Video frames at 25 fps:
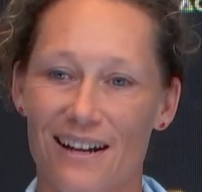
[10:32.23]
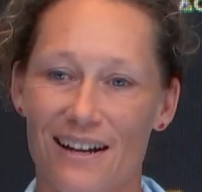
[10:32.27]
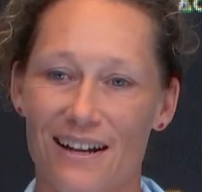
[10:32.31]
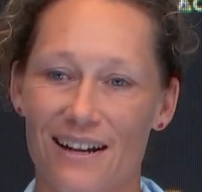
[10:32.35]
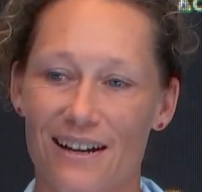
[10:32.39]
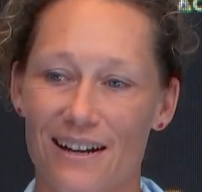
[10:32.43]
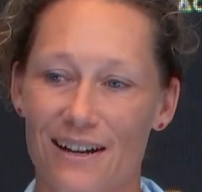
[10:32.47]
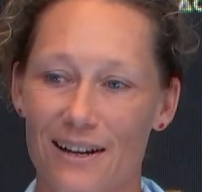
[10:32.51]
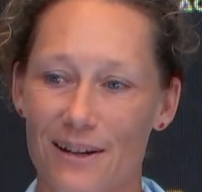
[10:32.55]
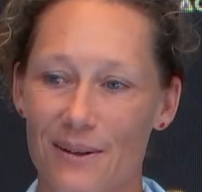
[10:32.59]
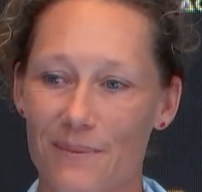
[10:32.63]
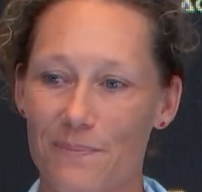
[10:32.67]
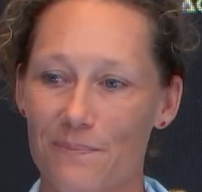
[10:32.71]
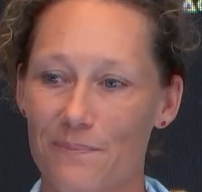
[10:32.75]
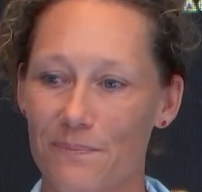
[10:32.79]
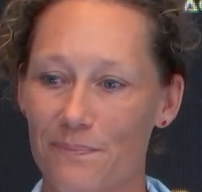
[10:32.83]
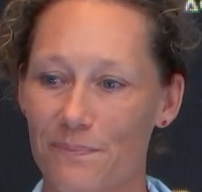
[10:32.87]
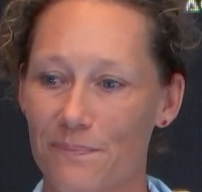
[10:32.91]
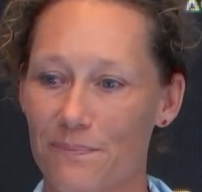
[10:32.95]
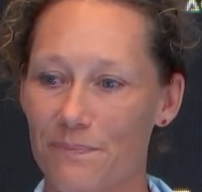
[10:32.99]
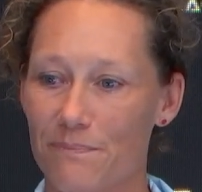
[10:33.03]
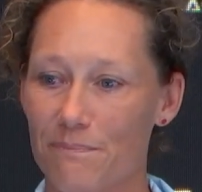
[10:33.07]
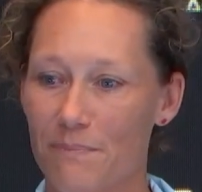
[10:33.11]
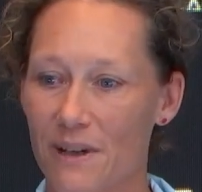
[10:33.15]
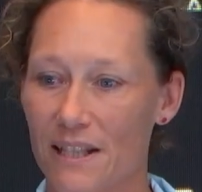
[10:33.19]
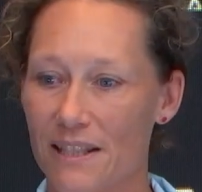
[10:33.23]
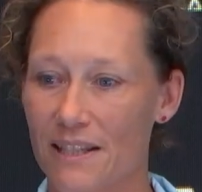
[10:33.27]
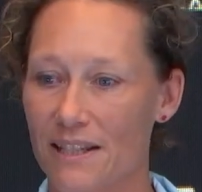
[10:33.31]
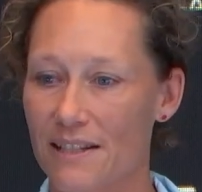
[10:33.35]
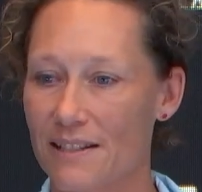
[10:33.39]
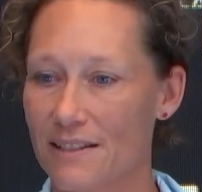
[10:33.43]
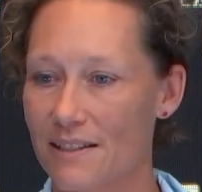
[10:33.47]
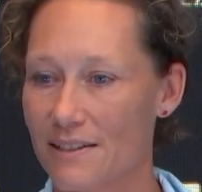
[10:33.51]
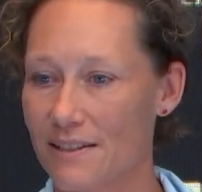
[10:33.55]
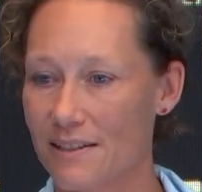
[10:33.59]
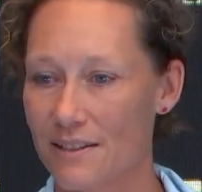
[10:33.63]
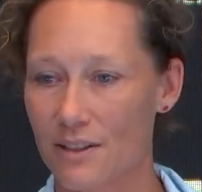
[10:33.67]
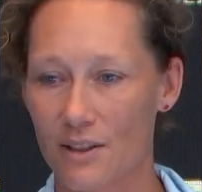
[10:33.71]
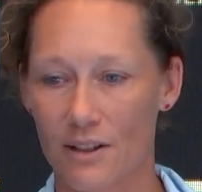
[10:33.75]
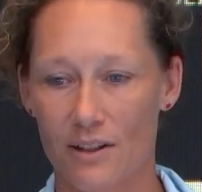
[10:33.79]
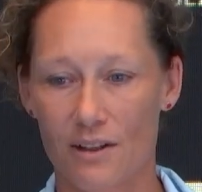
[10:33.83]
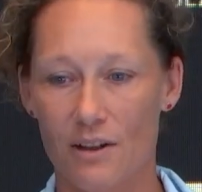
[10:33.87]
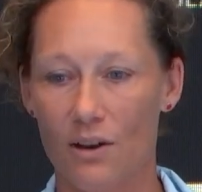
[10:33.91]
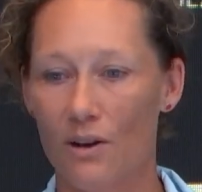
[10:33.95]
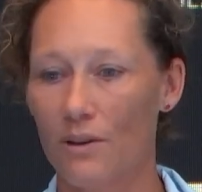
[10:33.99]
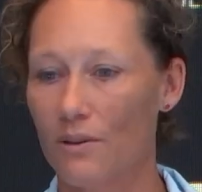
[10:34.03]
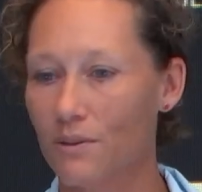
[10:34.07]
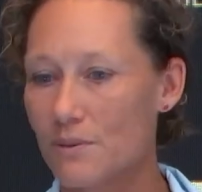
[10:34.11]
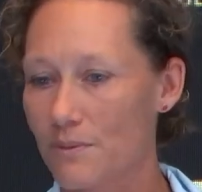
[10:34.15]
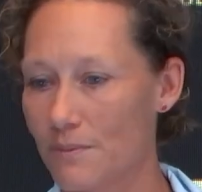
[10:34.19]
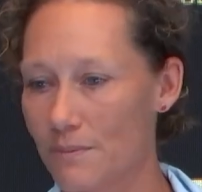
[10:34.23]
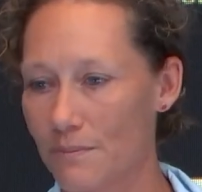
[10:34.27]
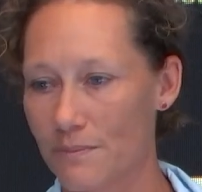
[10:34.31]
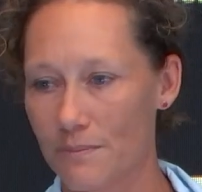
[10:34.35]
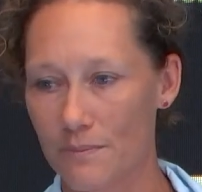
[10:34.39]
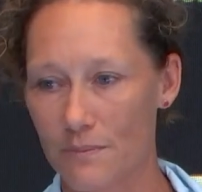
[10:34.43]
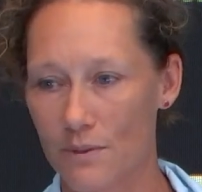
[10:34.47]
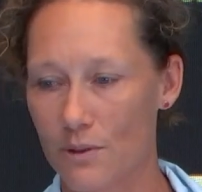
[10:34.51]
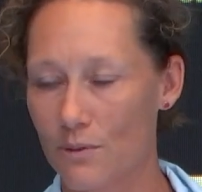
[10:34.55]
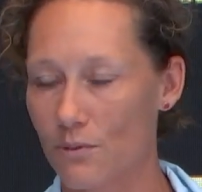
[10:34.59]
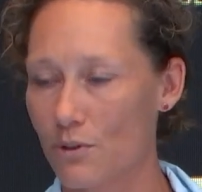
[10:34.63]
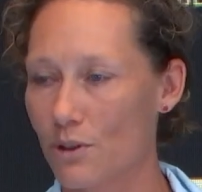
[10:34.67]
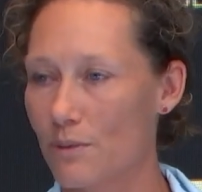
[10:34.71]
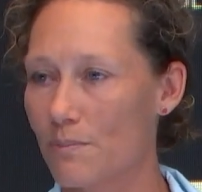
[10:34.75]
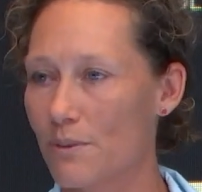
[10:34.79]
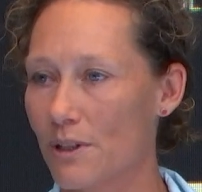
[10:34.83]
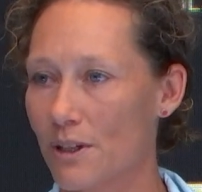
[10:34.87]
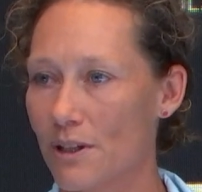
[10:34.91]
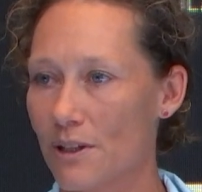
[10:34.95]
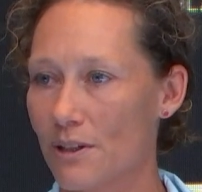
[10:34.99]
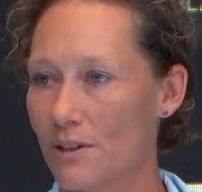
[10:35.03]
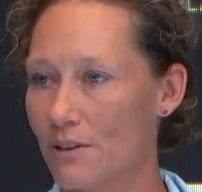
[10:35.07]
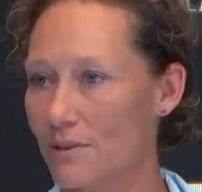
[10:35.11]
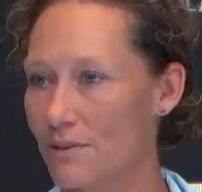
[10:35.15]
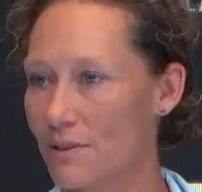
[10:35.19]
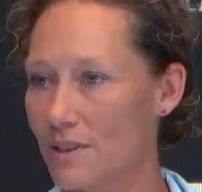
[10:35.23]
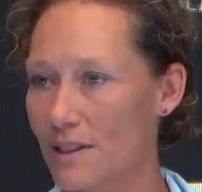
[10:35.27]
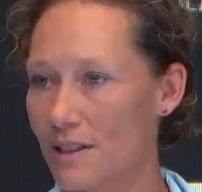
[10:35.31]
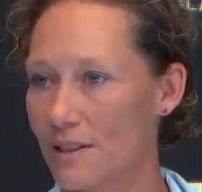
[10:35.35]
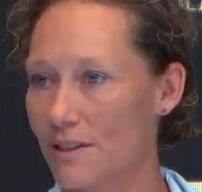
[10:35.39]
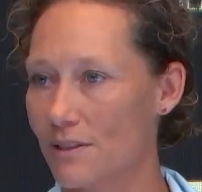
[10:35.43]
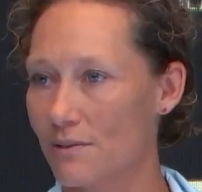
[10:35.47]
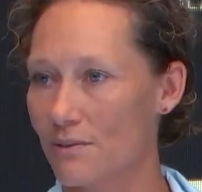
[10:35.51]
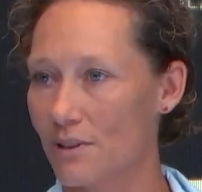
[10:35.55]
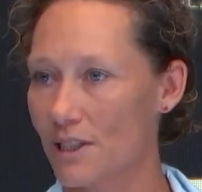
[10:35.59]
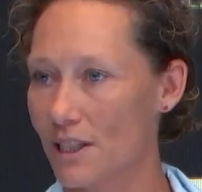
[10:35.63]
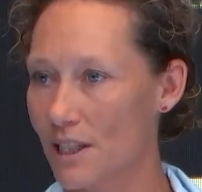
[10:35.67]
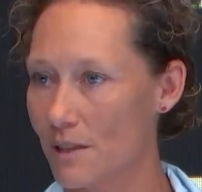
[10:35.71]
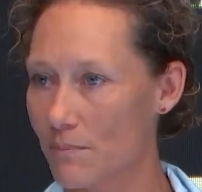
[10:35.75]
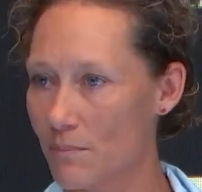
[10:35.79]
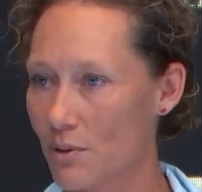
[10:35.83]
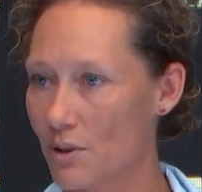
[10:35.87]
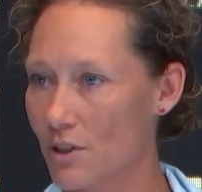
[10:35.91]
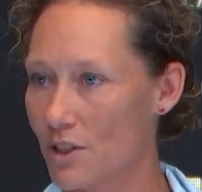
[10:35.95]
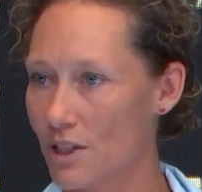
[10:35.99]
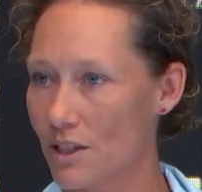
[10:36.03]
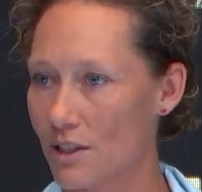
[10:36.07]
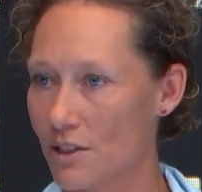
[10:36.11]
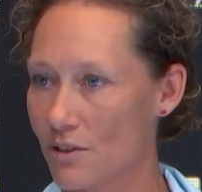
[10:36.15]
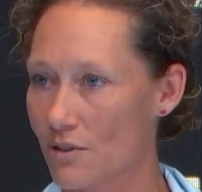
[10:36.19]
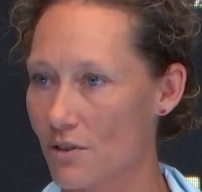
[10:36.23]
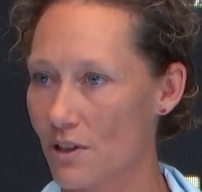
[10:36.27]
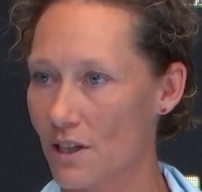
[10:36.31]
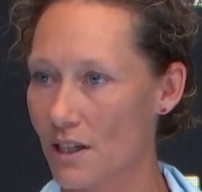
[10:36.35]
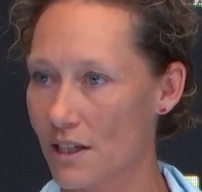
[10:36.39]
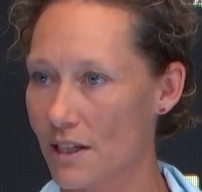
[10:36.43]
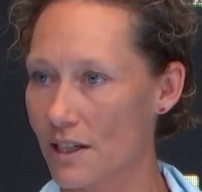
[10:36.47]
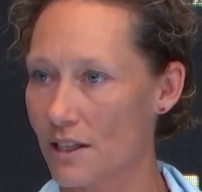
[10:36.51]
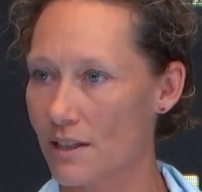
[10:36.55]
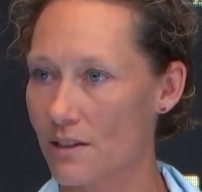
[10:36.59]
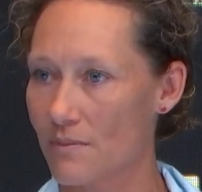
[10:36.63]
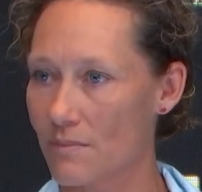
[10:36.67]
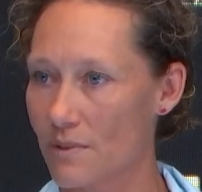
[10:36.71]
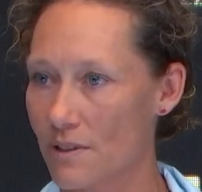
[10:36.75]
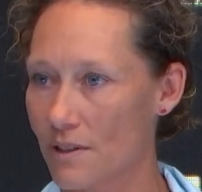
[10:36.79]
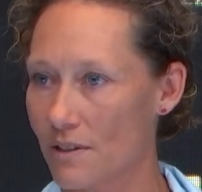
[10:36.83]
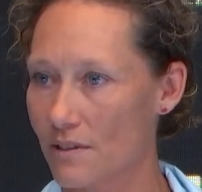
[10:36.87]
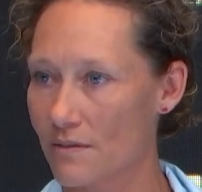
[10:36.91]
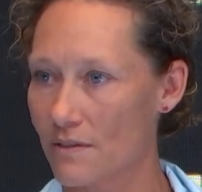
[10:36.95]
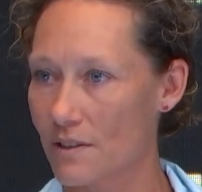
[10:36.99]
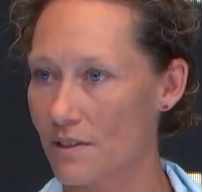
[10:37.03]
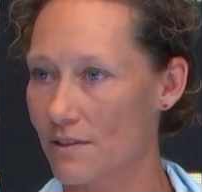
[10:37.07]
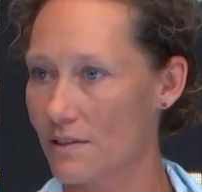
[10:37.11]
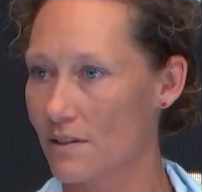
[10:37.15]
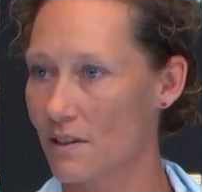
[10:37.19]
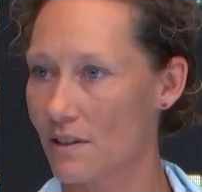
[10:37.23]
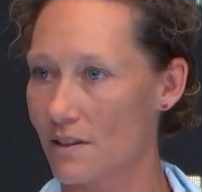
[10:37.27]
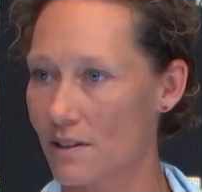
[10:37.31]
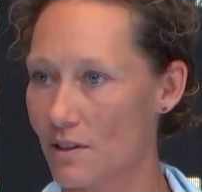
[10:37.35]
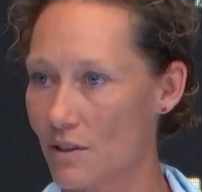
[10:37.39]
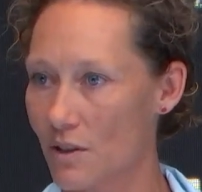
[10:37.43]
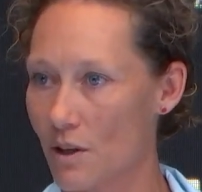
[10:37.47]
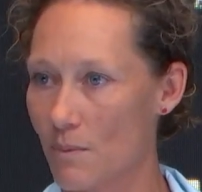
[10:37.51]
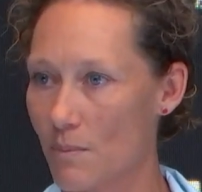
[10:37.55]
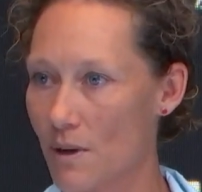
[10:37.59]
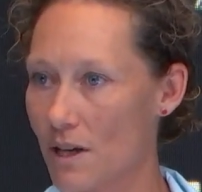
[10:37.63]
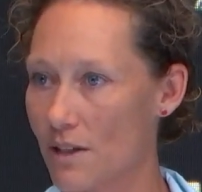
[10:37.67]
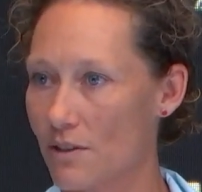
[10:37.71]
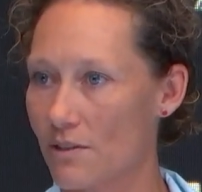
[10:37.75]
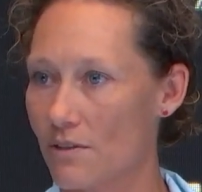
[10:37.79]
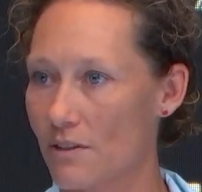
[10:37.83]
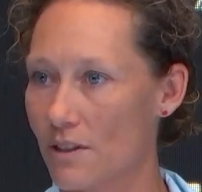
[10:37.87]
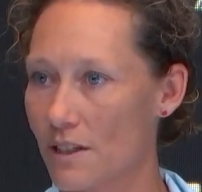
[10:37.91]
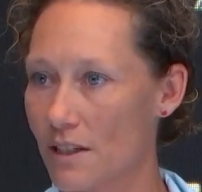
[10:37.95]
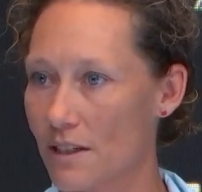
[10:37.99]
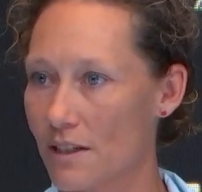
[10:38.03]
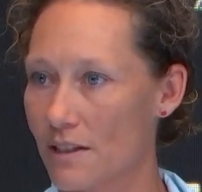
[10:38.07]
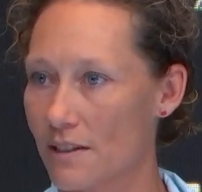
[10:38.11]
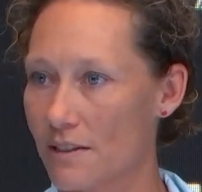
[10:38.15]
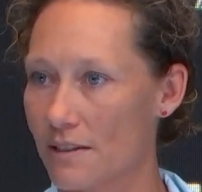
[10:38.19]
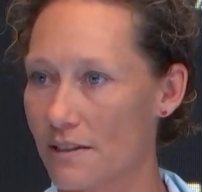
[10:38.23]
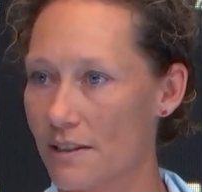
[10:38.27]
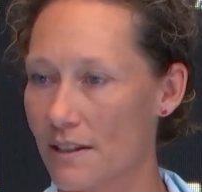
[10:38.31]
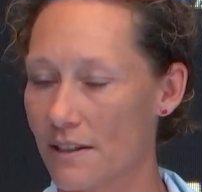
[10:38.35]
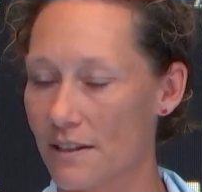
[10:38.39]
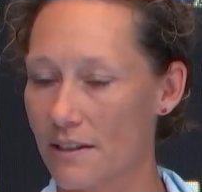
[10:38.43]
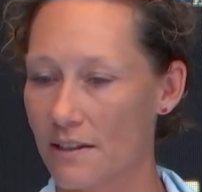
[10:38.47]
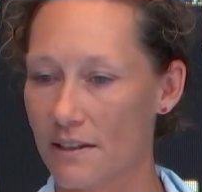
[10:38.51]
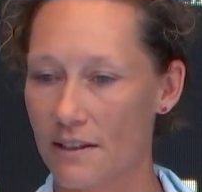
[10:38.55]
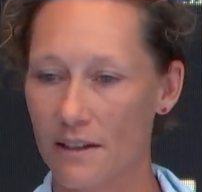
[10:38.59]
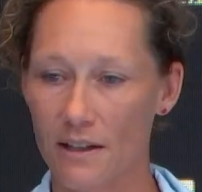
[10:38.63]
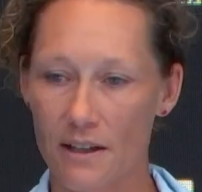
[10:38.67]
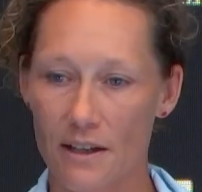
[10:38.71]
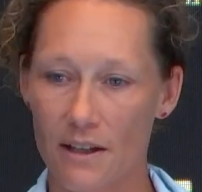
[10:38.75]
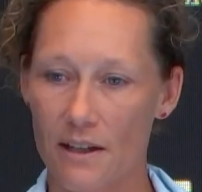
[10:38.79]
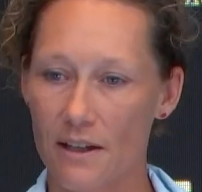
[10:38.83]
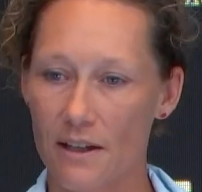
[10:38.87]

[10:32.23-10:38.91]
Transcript: But there's, you know, a whole group of girls that are really pushing to try and get themselves inside the top 100. And they're